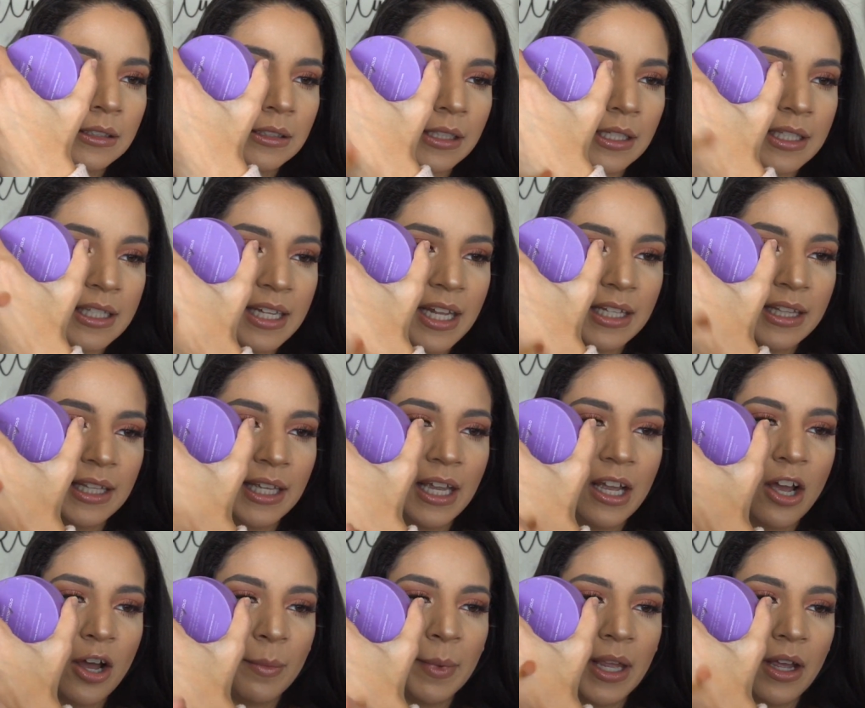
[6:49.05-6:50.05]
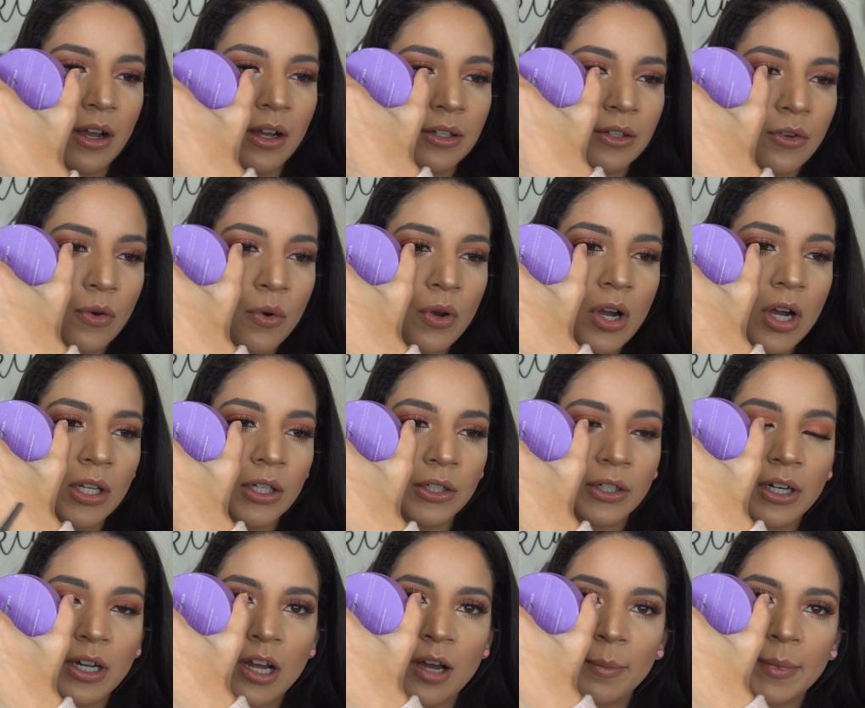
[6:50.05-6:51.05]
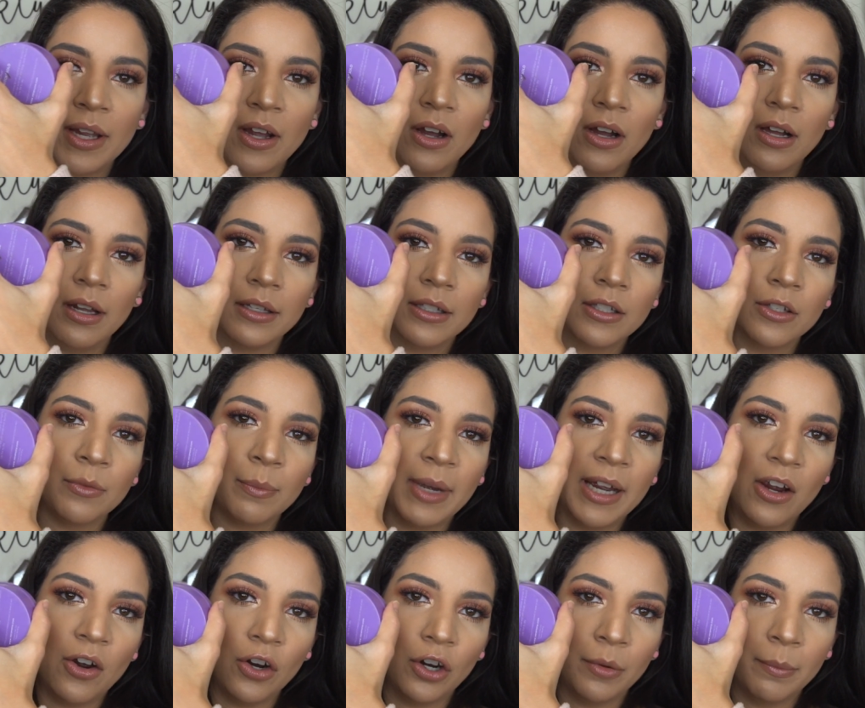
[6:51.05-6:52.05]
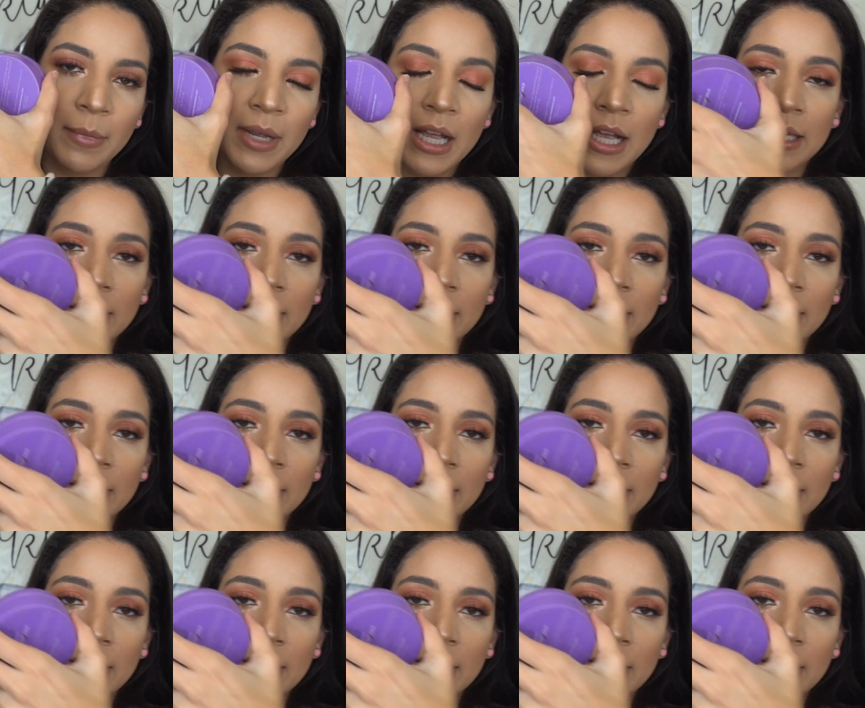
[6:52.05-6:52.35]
There's nothing coming on, no color coming on to my arm.